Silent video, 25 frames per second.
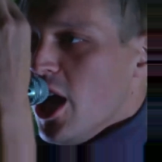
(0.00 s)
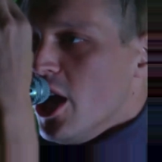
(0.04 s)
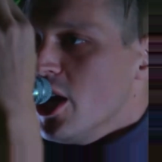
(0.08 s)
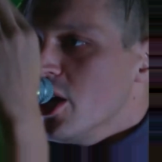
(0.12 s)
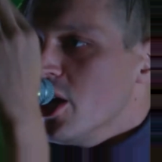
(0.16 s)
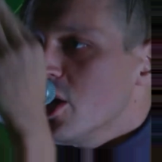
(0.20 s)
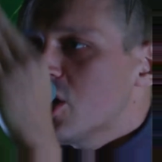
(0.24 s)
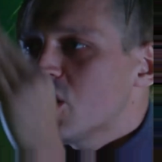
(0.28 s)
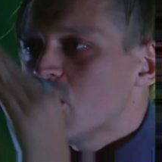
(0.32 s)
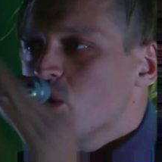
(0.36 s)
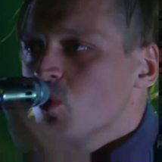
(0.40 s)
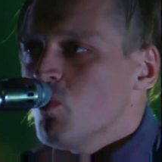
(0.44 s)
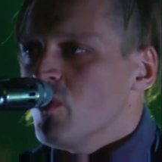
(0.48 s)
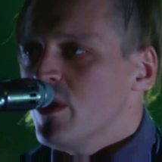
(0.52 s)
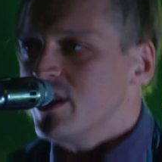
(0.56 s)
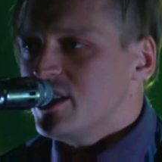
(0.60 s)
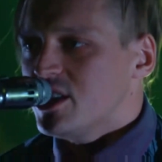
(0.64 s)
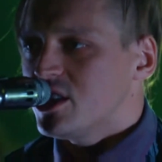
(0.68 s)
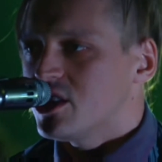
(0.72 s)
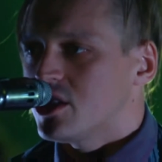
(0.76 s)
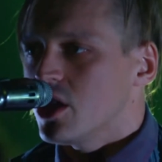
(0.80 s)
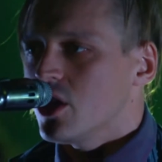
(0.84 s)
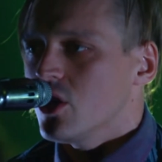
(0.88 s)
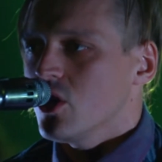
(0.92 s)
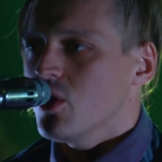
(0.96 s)
Fire,
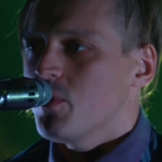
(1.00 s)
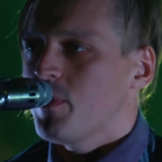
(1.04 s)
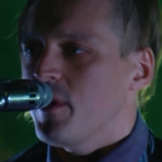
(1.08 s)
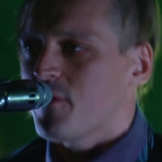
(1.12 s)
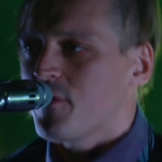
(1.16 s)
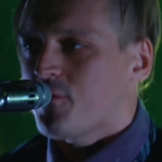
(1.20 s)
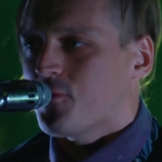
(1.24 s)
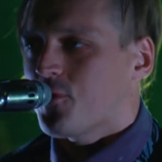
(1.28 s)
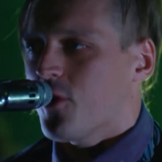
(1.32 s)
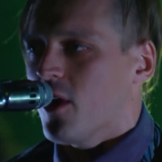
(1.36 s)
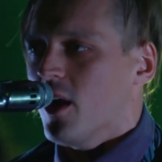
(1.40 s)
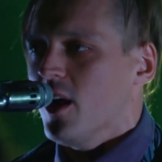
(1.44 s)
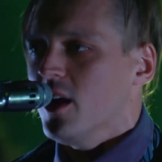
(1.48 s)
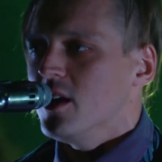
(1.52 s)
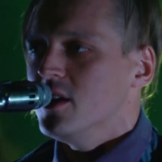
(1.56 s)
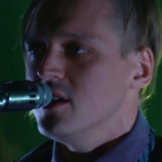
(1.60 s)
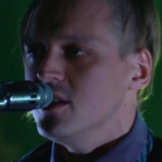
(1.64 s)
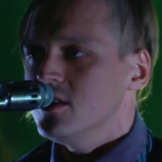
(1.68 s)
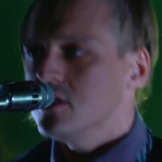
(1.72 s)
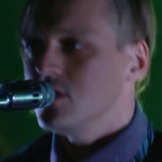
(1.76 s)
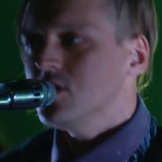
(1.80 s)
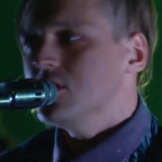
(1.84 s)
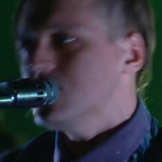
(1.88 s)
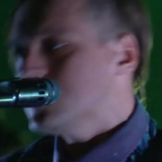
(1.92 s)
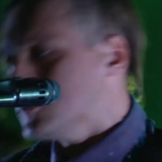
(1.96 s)
the rock band behind the
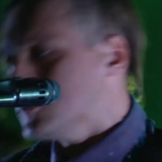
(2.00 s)
event,